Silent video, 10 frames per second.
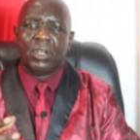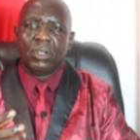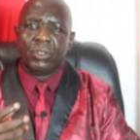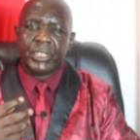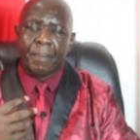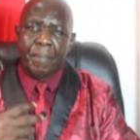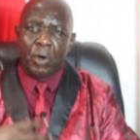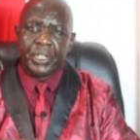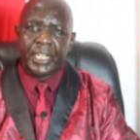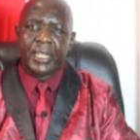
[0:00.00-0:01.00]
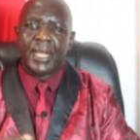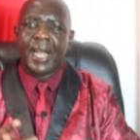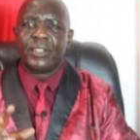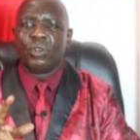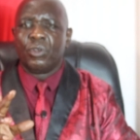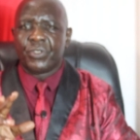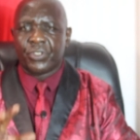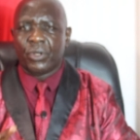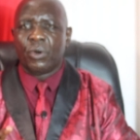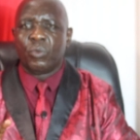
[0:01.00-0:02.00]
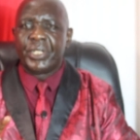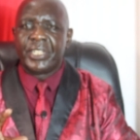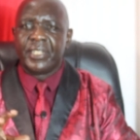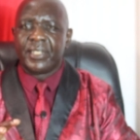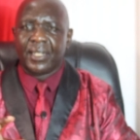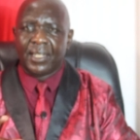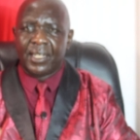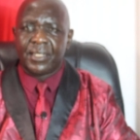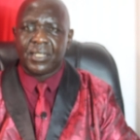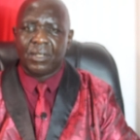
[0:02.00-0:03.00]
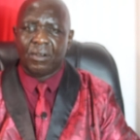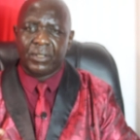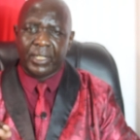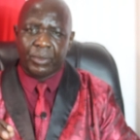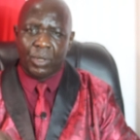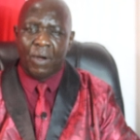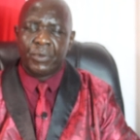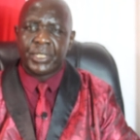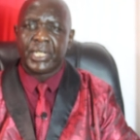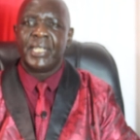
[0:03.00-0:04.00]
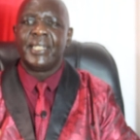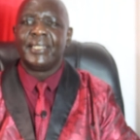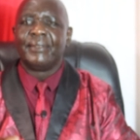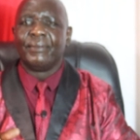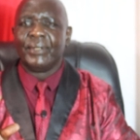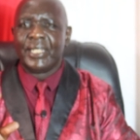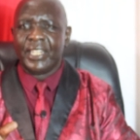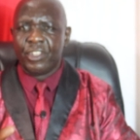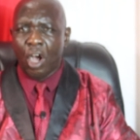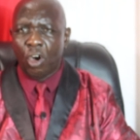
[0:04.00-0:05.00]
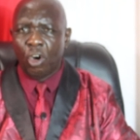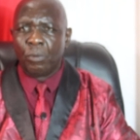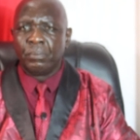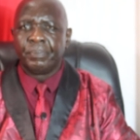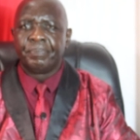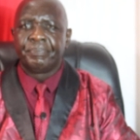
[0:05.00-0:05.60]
on the body and also within the land, on the ground, within your home.